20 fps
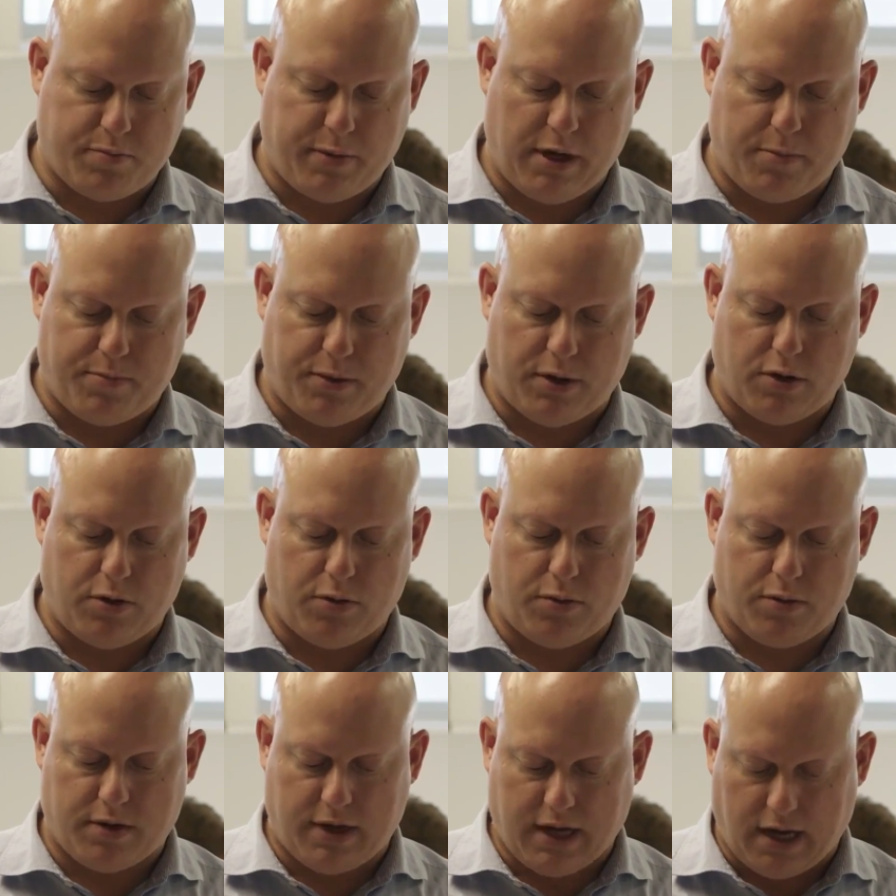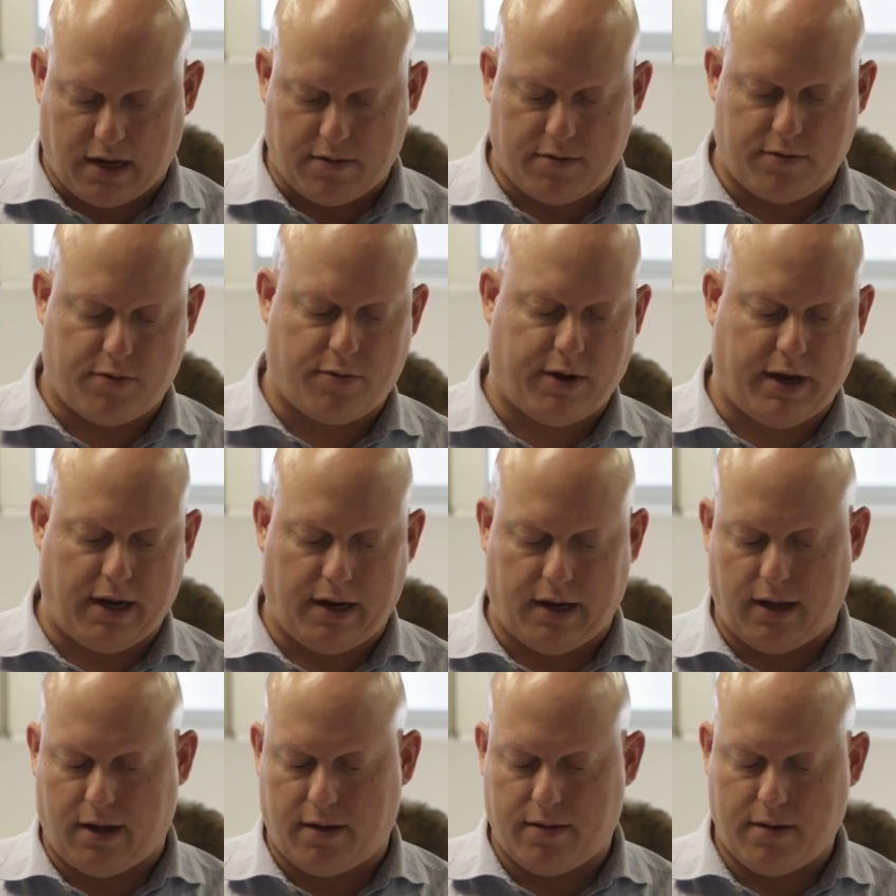people who get
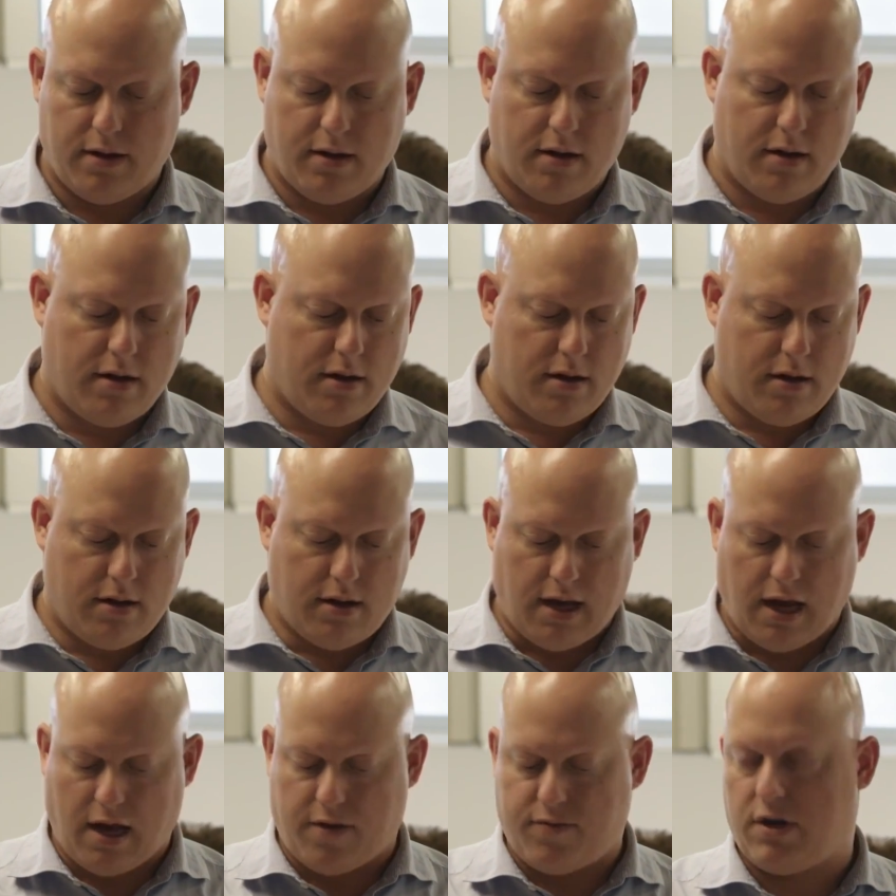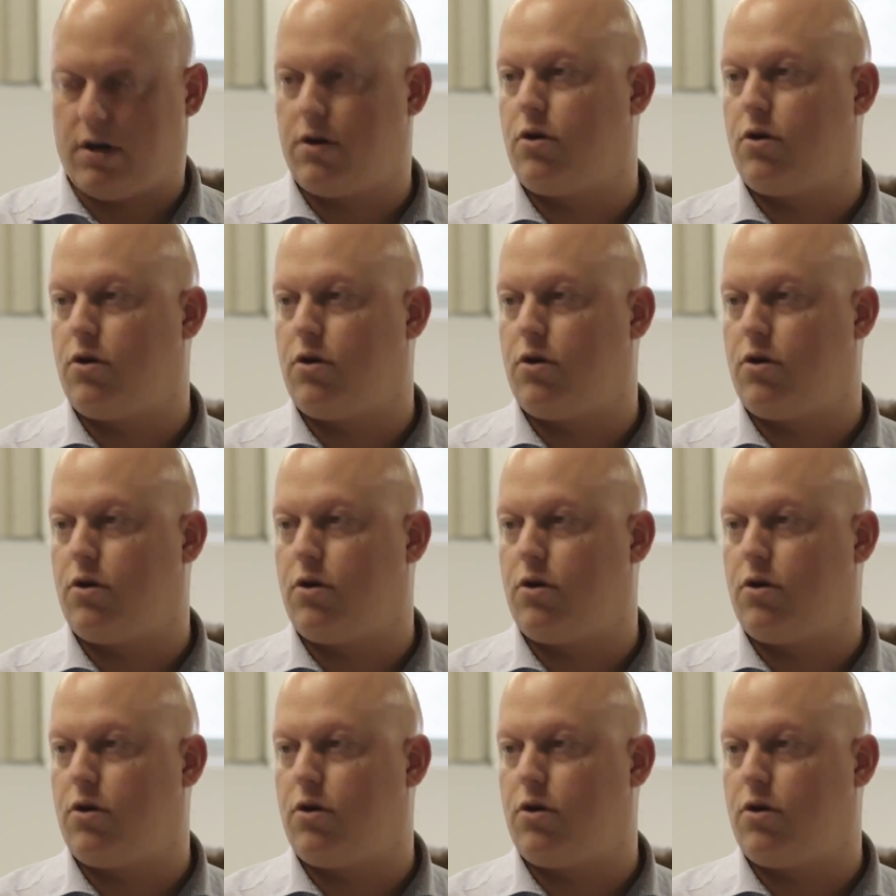really heavy